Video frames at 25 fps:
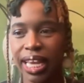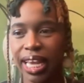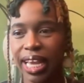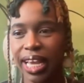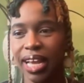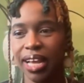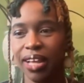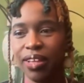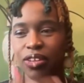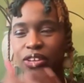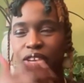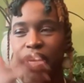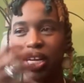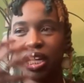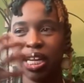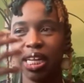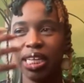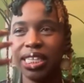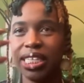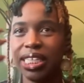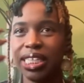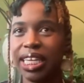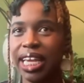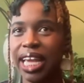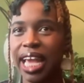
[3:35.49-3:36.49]
and you're going
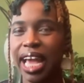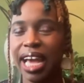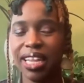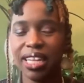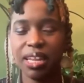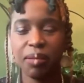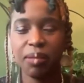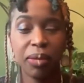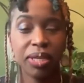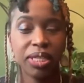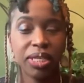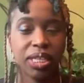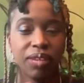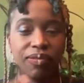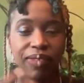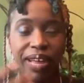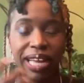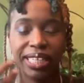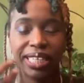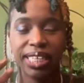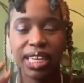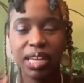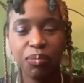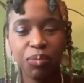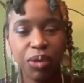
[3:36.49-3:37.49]
to see elements of
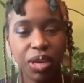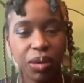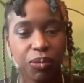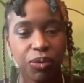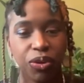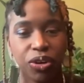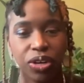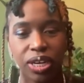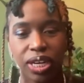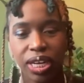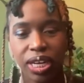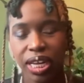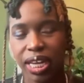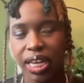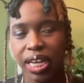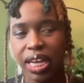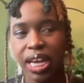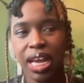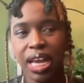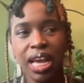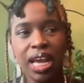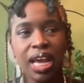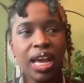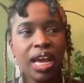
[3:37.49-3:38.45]
like deep community,